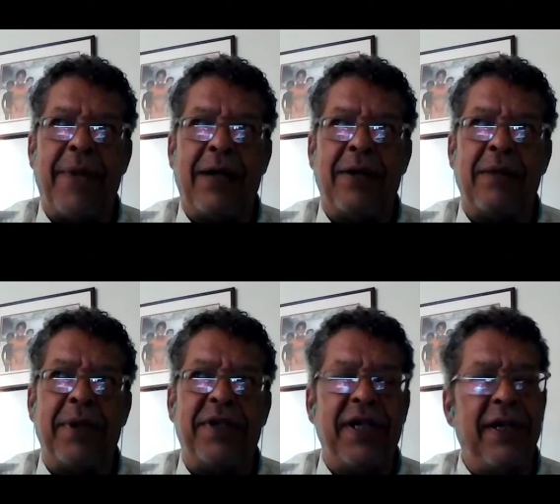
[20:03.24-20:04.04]
not going to
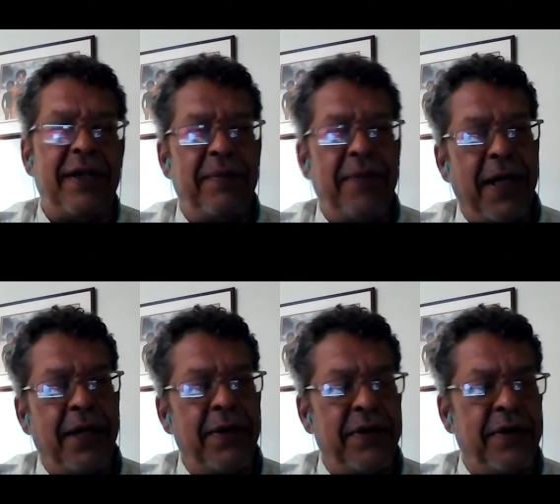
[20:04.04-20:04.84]
pretend to be
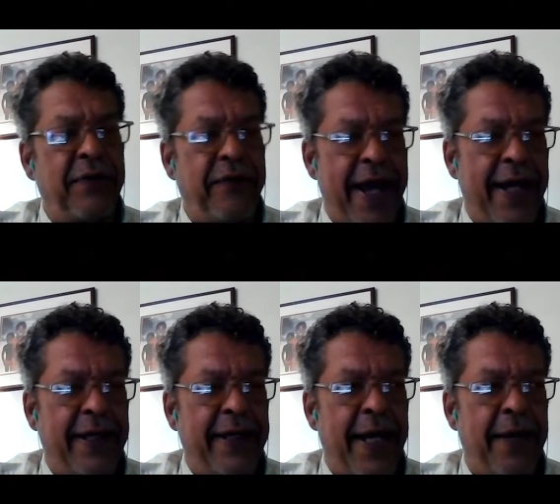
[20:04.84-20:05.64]
ignorant to the
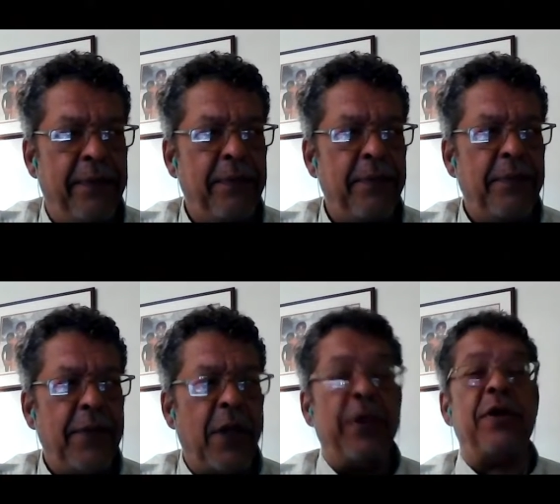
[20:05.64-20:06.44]
fact that
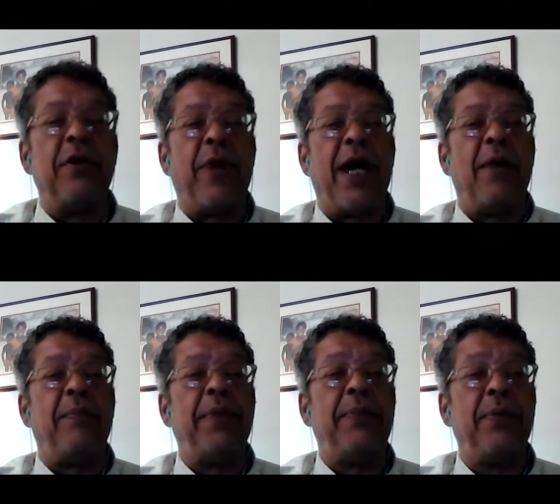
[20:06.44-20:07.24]
when you're
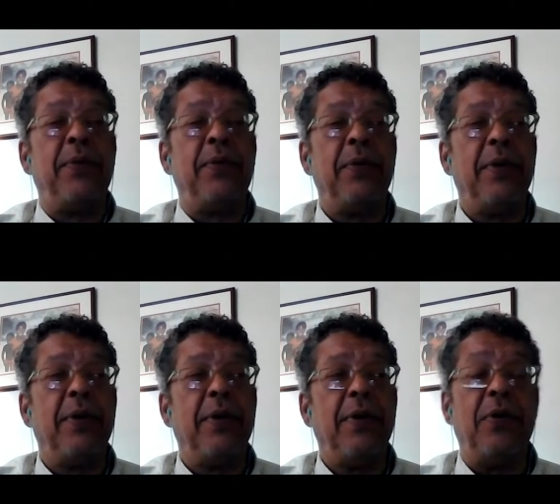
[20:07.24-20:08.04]
around people
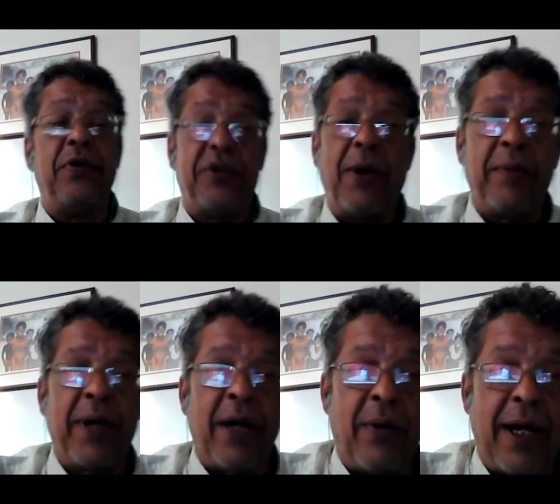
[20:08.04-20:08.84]
who smoke
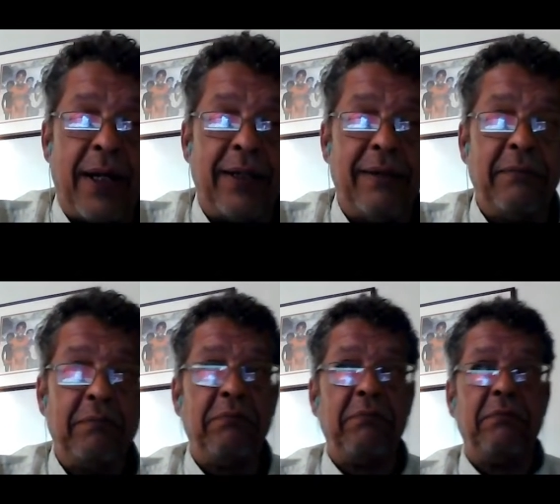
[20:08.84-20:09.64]
marijuana,
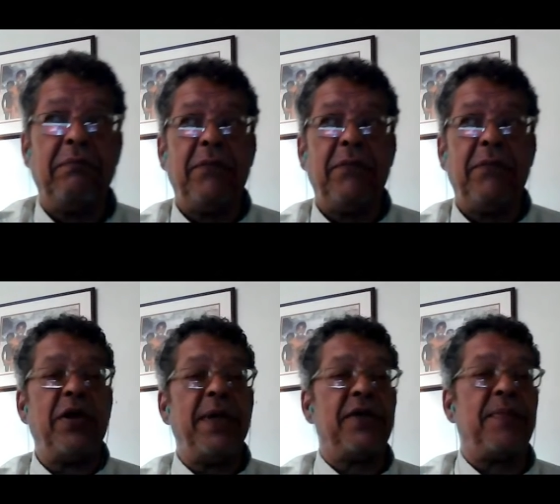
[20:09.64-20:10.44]
you're going
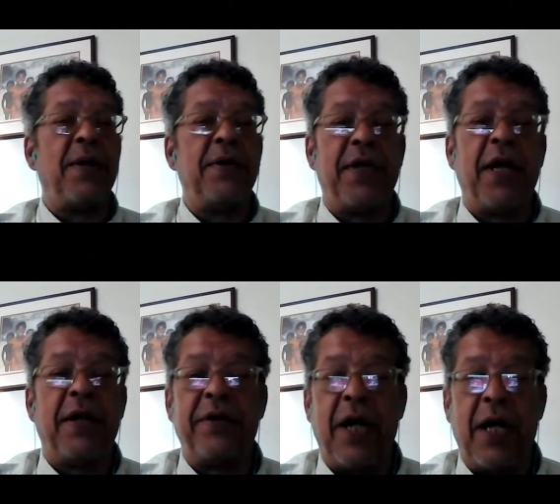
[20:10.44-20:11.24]
to be exposed to
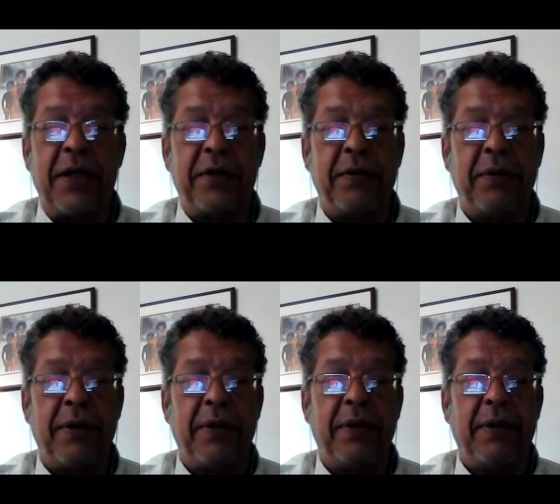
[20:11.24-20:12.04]
other drugs,
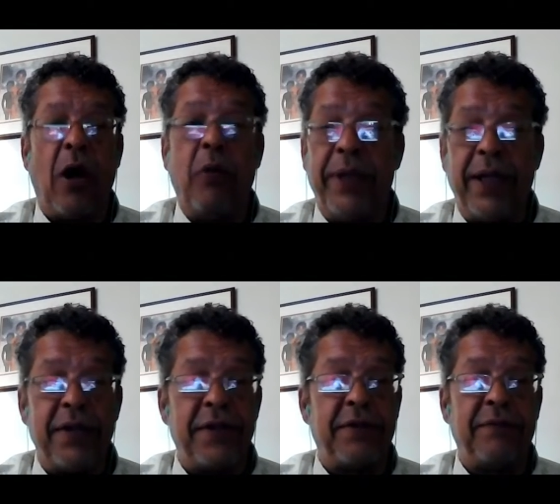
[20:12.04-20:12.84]

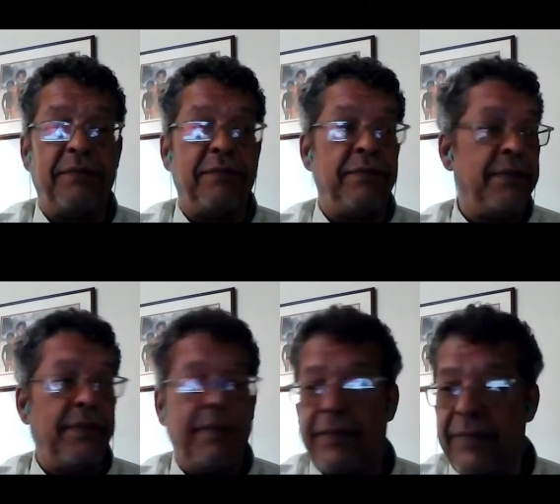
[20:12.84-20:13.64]
opiates,
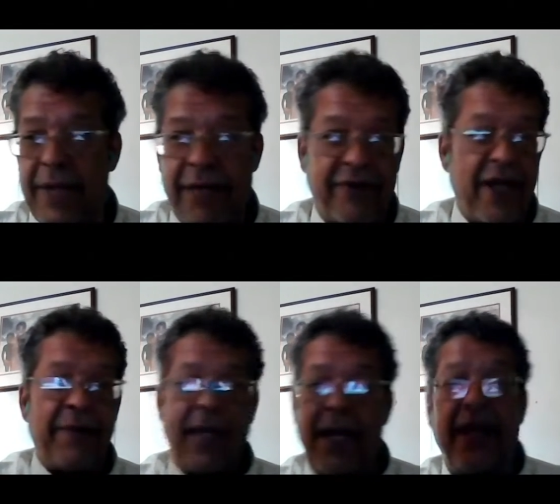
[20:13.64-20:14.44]

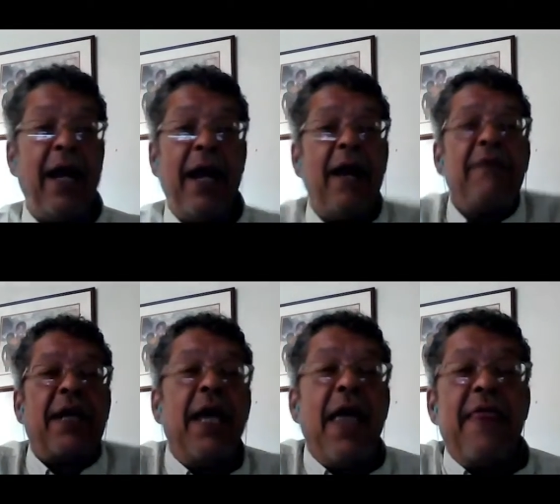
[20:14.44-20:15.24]
amphetamine,
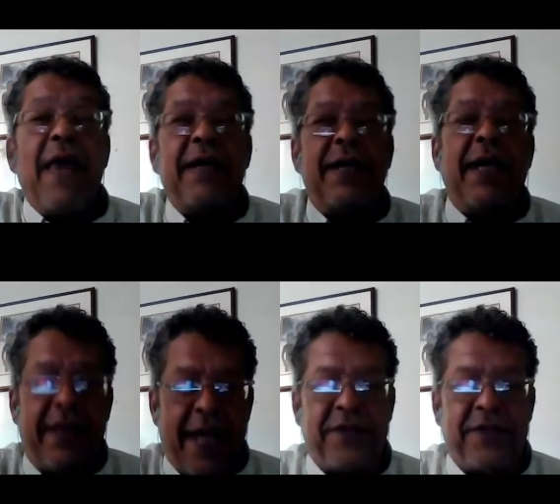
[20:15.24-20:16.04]
everything.
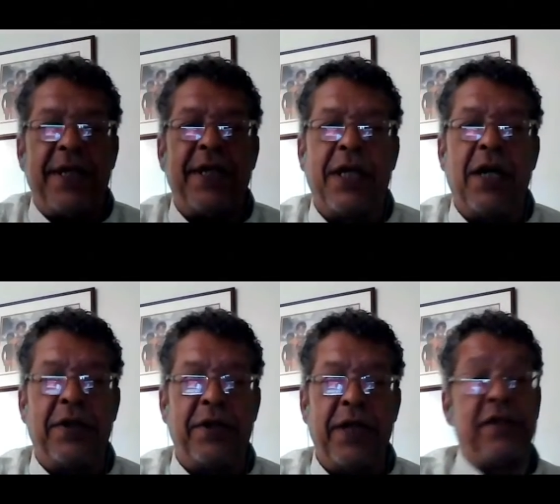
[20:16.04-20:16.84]
That's within the
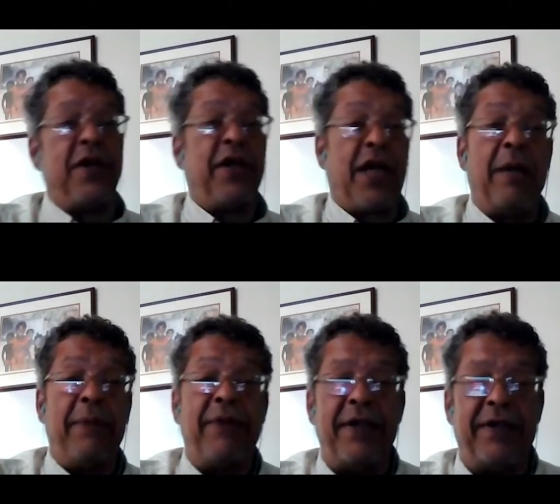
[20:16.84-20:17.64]
culture. It's going to come
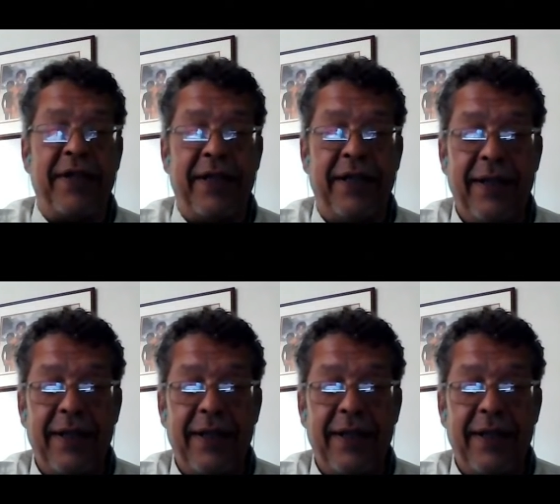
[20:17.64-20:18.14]
eventually,